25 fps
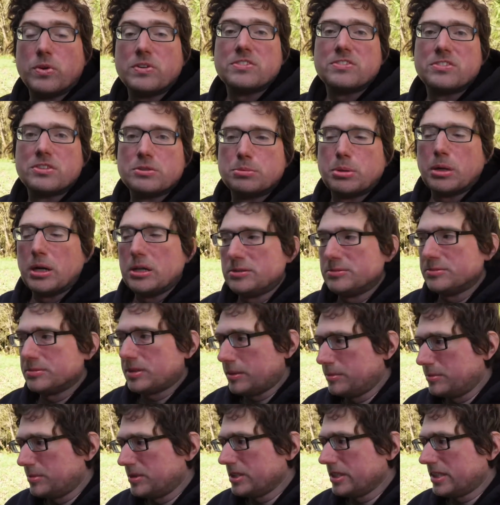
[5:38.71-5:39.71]
of the problems
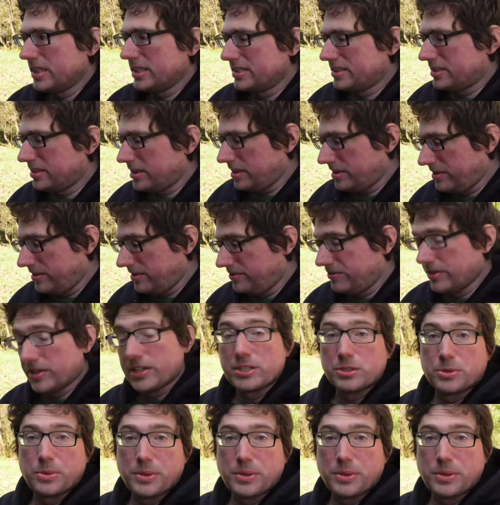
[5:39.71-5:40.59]
I'm realizing very